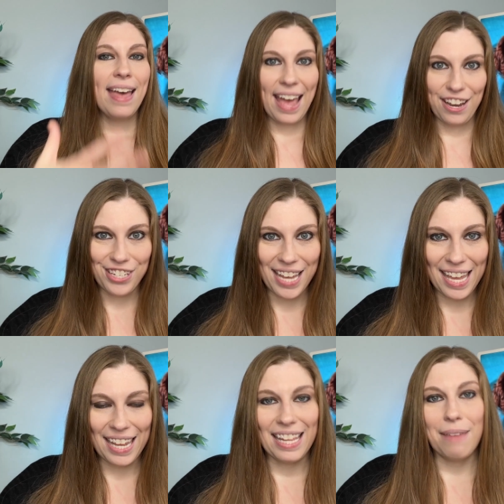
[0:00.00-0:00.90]

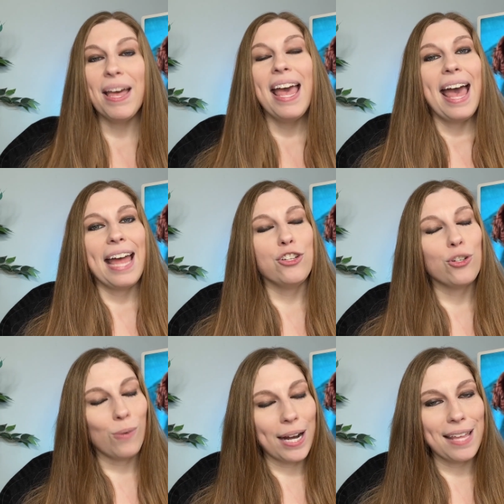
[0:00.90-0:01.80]
educating them, and
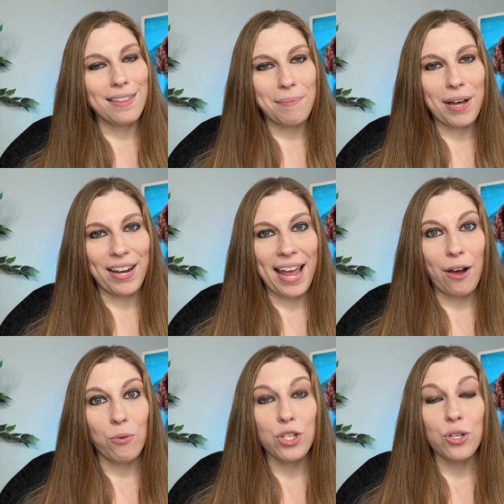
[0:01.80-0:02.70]
training them on
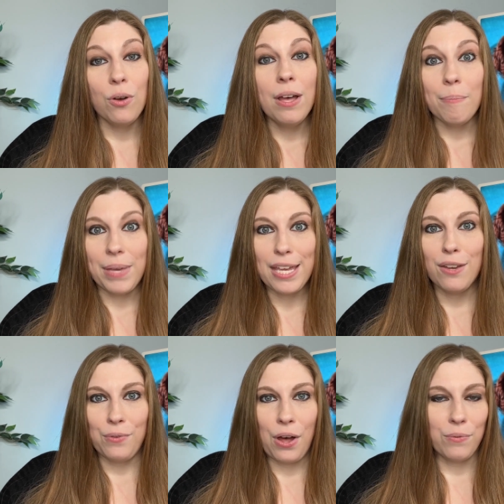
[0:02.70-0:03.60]
how to be
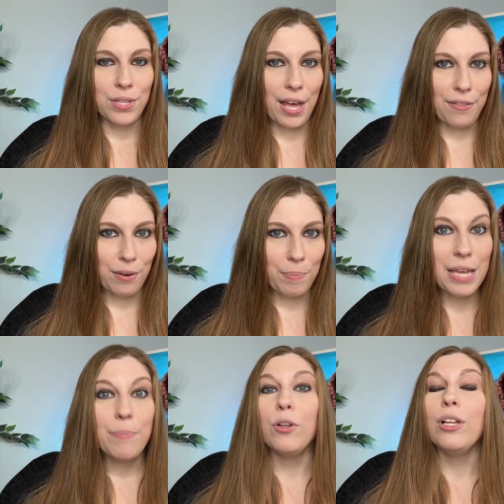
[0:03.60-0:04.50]
involved with other
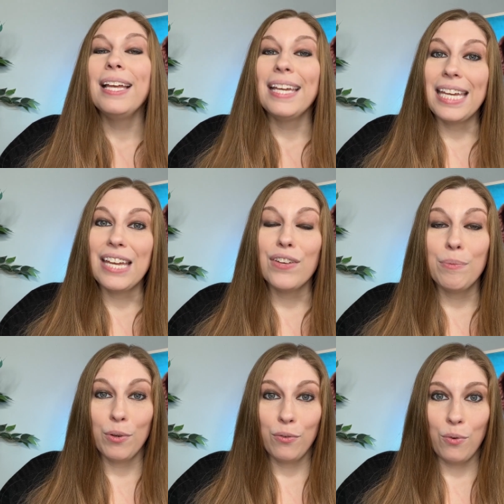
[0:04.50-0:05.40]
people
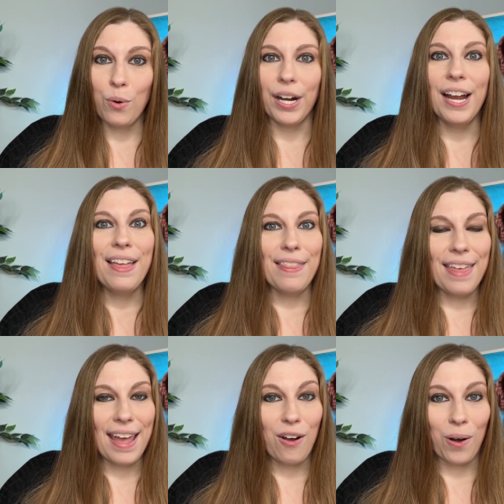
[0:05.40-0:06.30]
even before
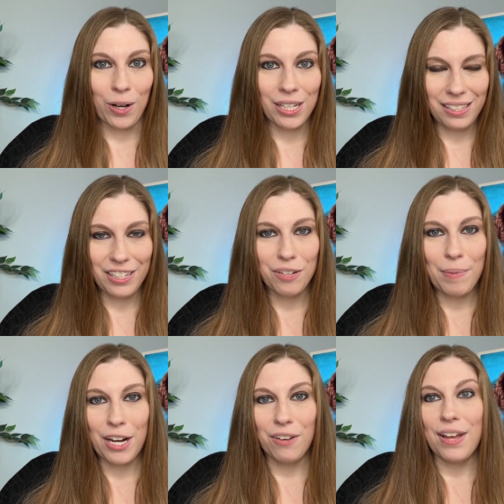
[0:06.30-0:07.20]
they are cleared
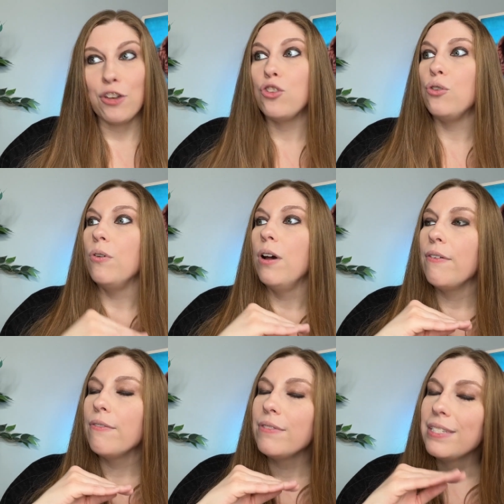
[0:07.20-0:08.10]
by your vet to
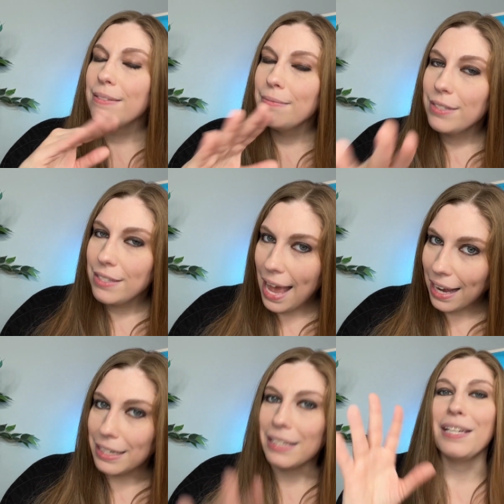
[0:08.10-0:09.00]

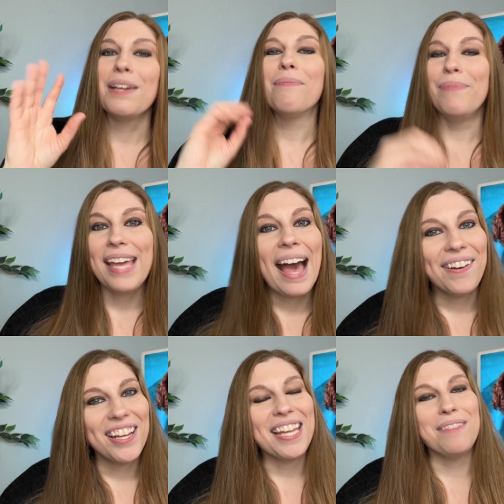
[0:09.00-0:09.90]
technically be
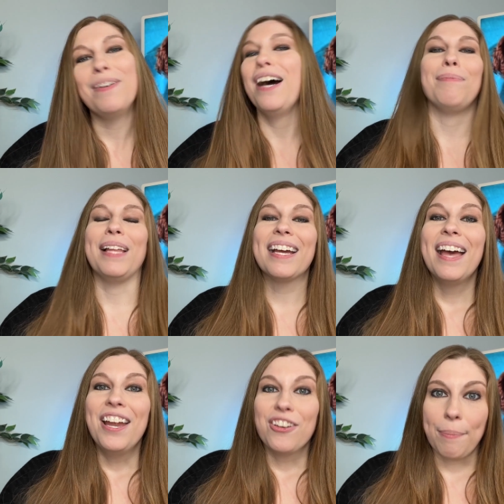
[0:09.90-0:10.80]
out in public.
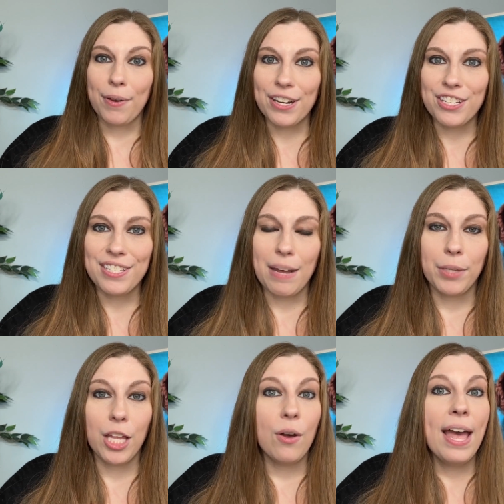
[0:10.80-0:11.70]
Drop your questions down
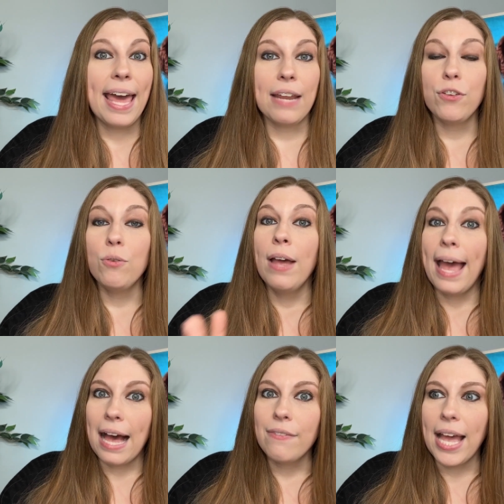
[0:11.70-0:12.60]
below, and if you
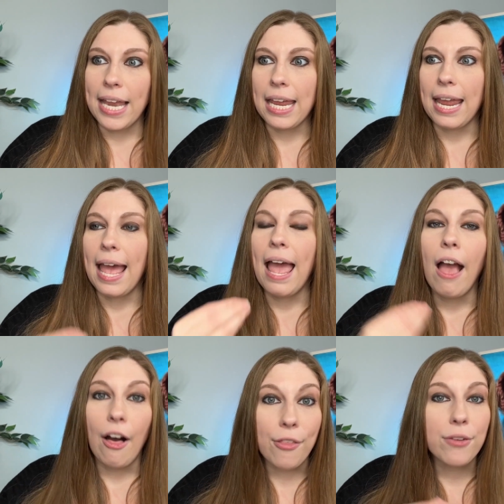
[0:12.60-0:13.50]
have any
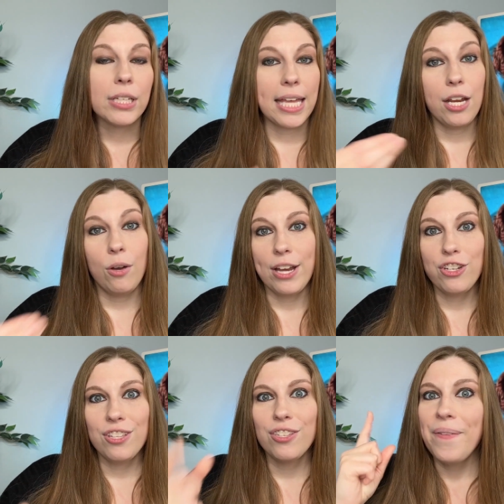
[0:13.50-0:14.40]
health related questions,